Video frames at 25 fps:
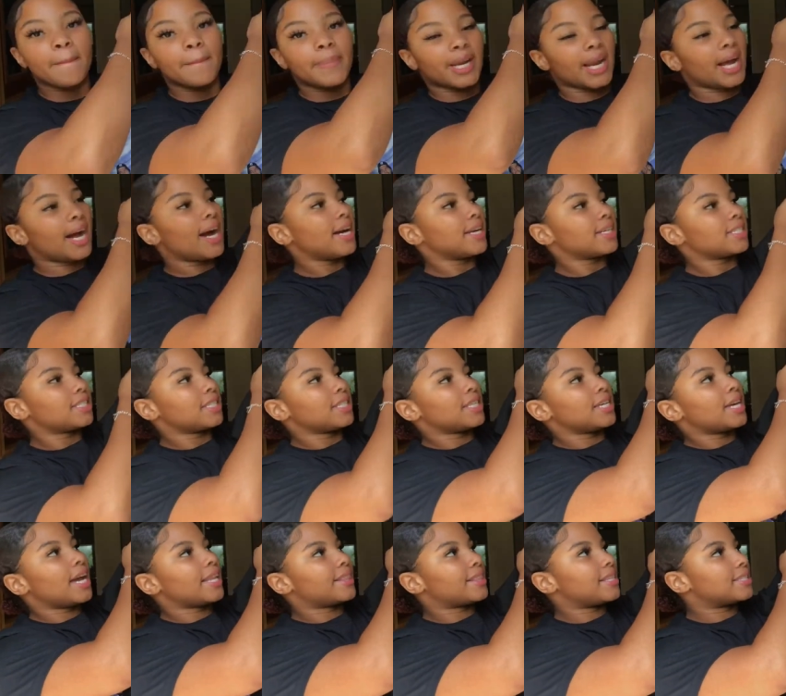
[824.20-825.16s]
but I actually
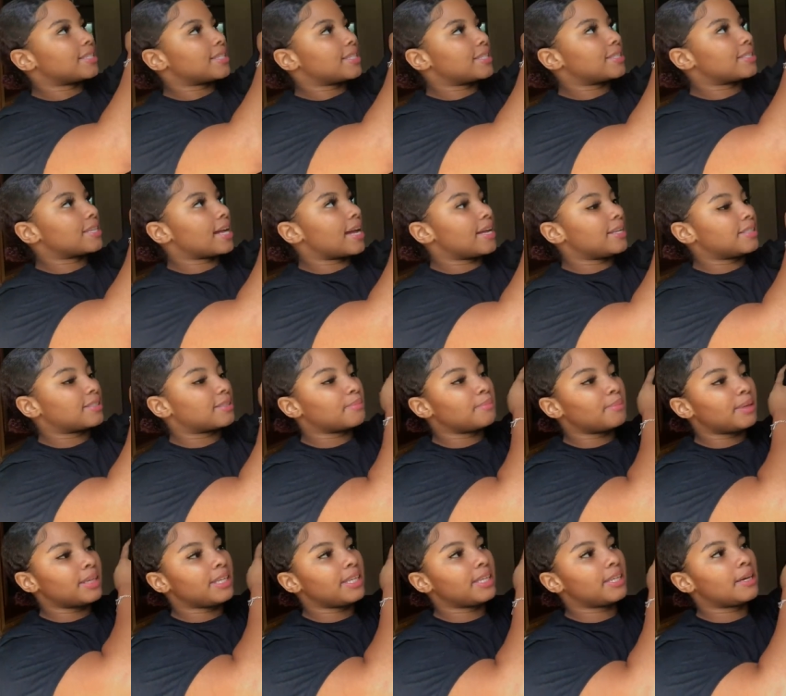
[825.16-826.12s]
got this in a size
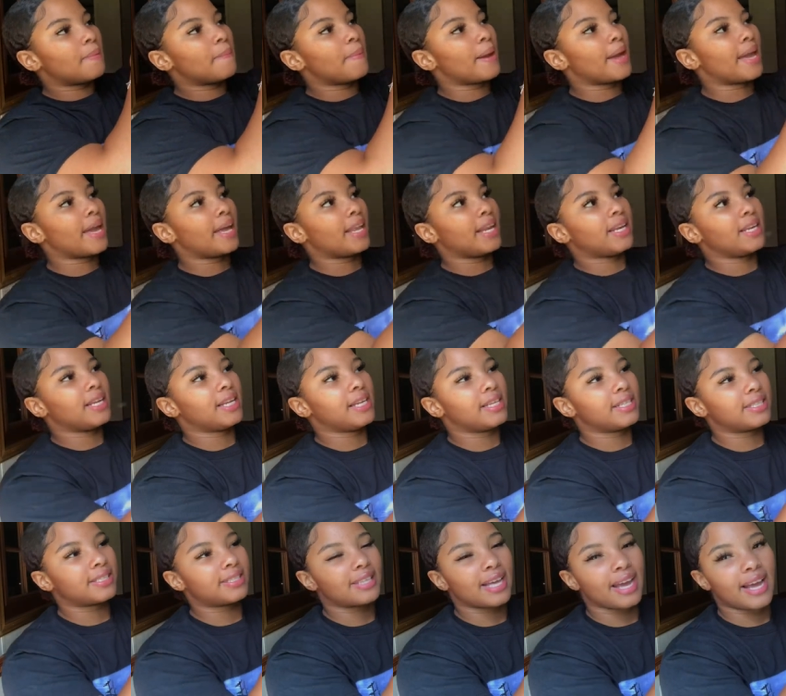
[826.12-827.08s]
medium, and it
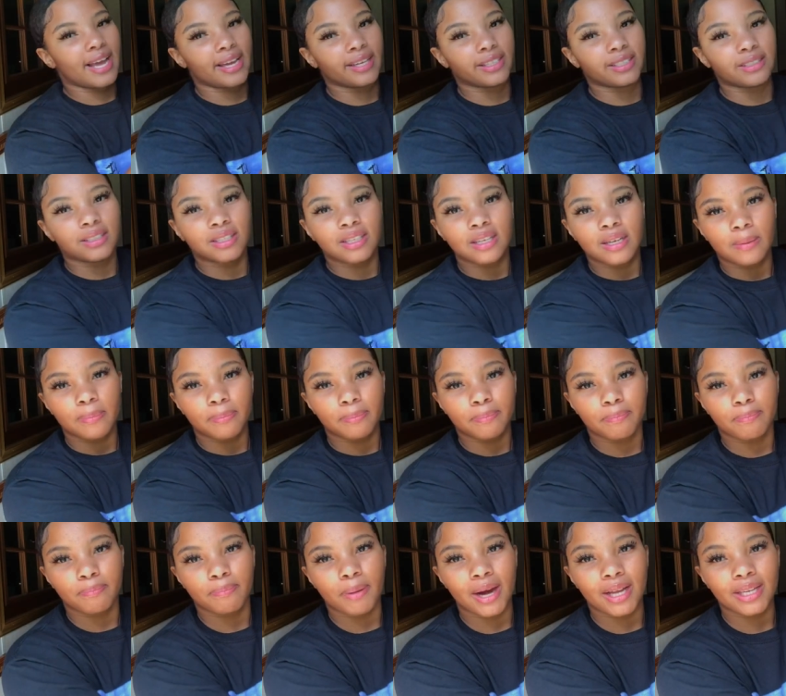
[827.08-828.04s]
is that
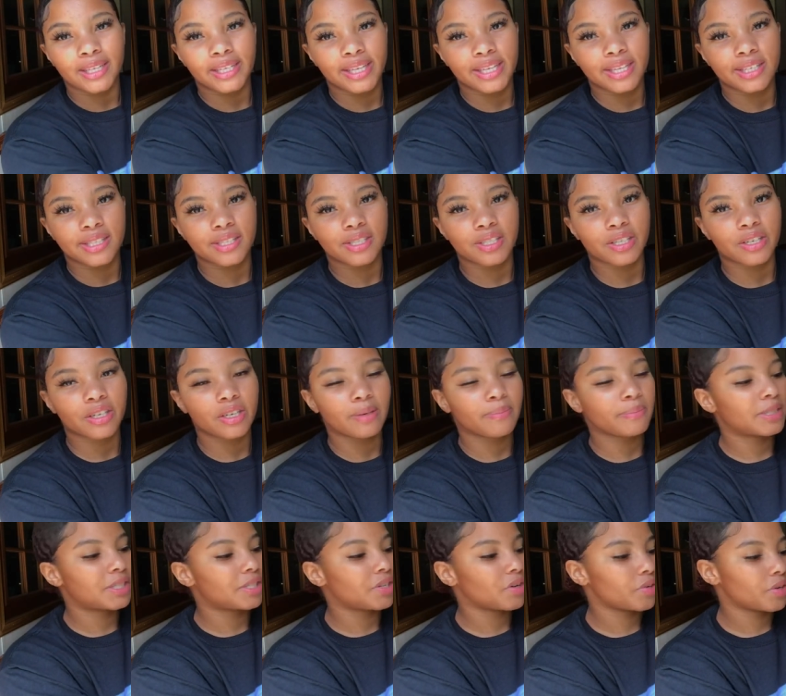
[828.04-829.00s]
polyester
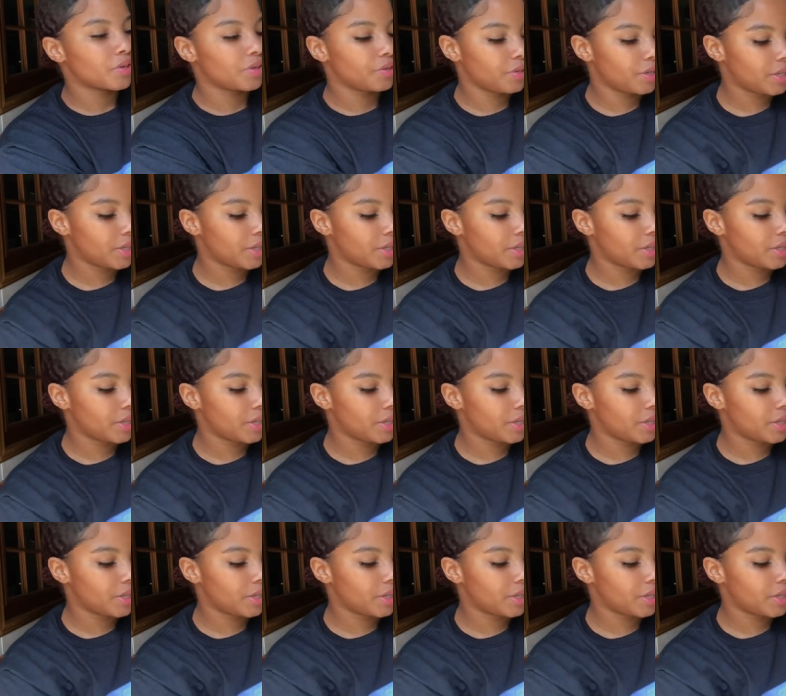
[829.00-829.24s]
material